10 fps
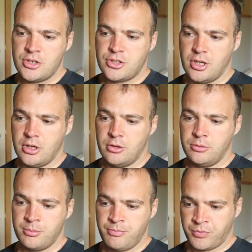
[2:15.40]

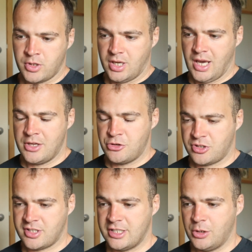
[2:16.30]
So again,
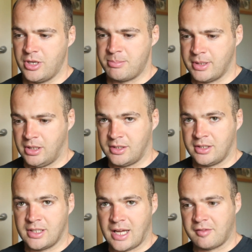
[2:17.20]
just slowly
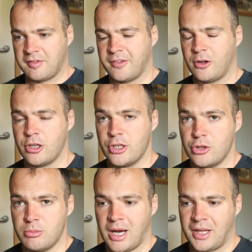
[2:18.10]
building that
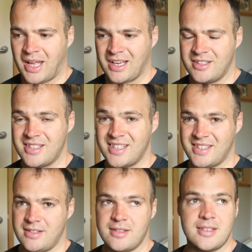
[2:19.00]
volume and that
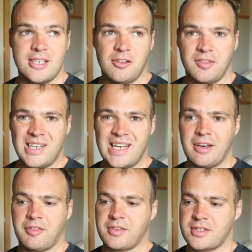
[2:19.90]
consistency of
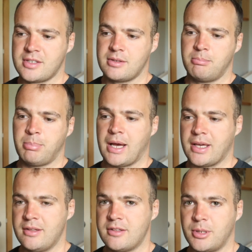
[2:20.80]
lifts
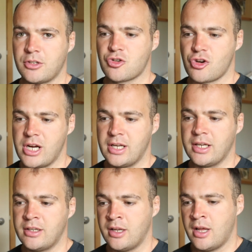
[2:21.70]
back into my
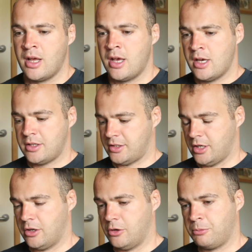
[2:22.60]
training.
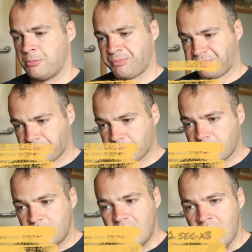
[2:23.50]
So
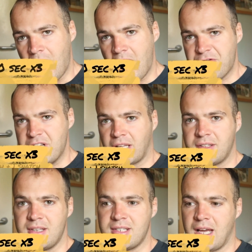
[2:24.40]
every
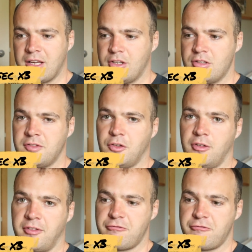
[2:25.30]
90 seconds for